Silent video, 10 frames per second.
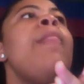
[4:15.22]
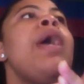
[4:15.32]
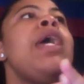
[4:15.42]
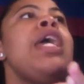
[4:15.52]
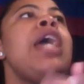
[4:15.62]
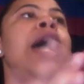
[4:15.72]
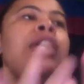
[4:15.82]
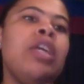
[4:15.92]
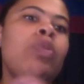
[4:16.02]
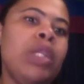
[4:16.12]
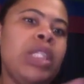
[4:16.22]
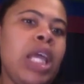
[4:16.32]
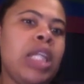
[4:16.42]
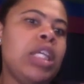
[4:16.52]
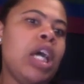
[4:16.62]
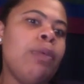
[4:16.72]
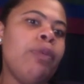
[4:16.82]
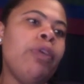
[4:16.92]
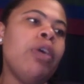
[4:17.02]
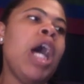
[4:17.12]
And I get where Ted is coming
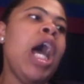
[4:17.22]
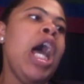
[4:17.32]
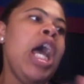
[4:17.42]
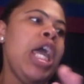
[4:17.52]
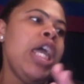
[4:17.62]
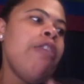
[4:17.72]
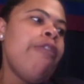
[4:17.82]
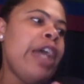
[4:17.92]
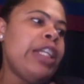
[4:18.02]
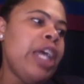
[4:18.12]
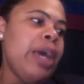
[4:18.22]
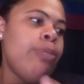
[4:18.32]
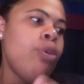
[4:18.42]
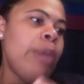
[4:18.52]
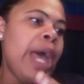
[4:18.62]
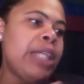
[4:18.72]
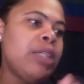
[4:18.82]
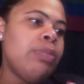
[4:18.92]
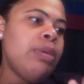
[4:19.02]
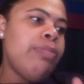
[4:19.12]
from and the fact that Puma
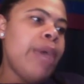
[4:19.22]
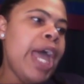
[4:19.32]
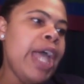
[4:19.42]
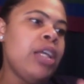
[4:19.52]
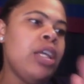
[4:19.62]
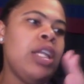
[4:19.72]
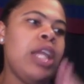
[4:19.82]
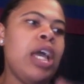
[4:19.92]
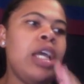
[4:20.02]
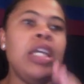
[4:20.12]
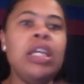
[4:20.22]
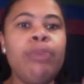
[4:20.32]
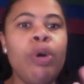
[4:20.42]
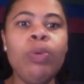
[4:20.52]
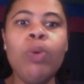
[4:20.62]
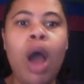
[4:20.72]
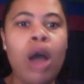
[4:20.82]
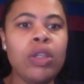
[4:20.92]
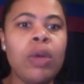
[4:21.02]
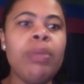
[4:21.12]
hasn't been back, and now he Puma will
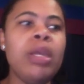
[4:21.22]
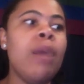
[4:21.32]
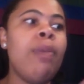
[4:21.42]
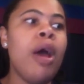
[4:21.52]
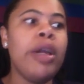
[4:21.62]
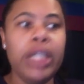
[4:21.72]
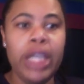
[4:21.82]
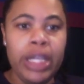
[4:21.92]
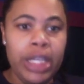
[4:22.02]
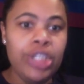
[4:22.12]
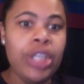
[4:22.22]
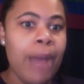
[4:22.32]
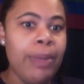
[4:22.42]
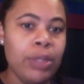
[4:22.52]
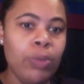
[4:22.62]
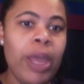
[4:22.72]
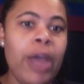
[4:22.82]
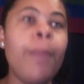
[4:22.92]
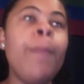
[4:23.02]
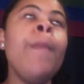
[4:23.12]
also be a partner in this shop as
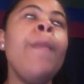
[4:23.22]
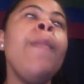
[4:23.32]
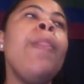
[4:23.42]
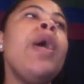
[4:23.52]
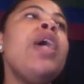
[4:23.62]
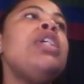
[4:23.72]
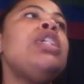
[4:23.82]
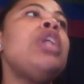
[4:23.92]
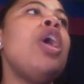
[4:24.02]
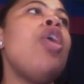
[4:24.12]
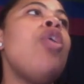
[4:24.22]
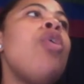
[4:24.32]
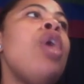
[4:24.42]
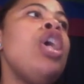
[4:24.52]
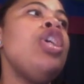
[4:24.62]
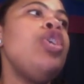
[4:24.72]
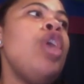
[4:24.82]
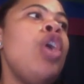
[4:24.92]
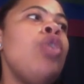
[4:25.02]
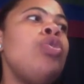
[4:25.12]
well. And so, you
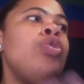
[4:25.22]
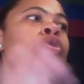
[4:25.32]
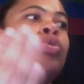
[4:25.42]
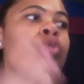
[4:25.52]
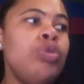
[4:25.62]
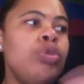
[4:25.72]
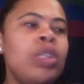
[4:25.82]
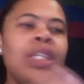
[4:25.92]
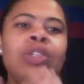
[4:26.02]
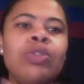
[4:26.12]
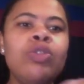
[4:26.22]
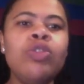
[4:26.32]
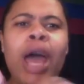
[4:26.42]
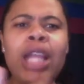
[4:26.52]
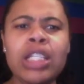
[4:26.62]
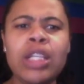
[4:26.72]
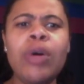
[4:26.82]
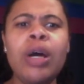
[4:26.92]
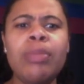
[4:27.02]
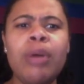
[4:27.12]
know, you you you you trying to slow
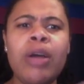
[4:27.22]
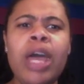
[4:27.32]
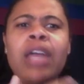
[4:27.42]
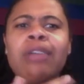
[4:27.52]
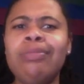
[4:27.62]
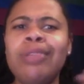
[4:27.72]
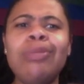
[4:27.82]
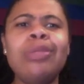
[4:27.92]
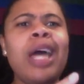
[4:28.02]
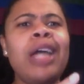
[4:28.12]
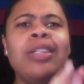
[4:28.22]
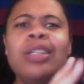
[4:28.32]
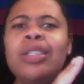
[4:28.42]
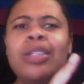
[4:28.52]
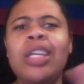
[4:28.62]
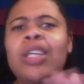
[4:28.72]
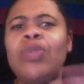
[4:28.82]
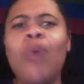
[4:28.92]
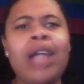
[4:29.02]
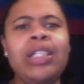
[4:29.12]
up, okay? He was like this. He
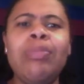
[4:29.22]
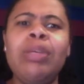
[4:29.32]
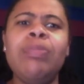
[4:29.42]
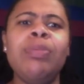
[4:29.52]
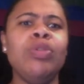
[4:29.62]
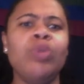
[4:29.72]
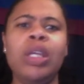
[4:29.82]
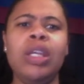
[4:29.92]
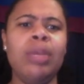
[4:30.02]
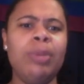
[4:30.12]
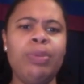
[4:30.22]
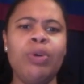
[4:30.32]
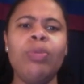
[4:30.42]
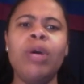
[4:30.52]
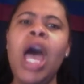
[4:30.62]
squashed the beef between him and Puma.